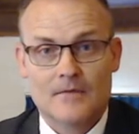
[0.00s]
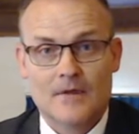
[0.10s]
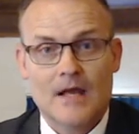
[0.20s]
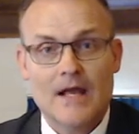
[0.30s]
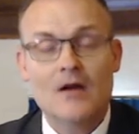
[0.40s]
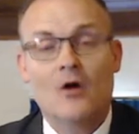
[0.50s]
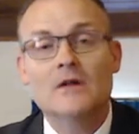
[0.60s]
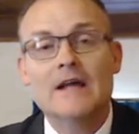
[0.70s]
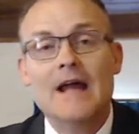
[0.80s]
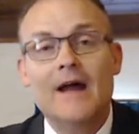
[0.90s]
He
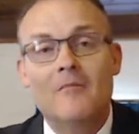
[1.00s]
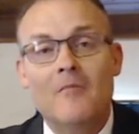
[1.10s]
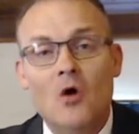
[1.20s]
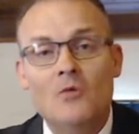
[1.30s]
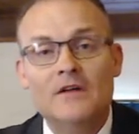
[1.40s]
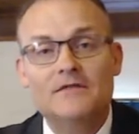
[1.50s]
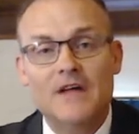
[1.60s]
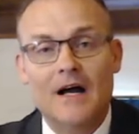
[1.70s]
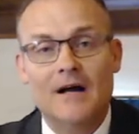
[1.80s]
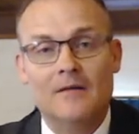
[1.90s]
only had a moment of
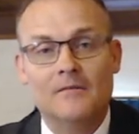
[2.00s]
time.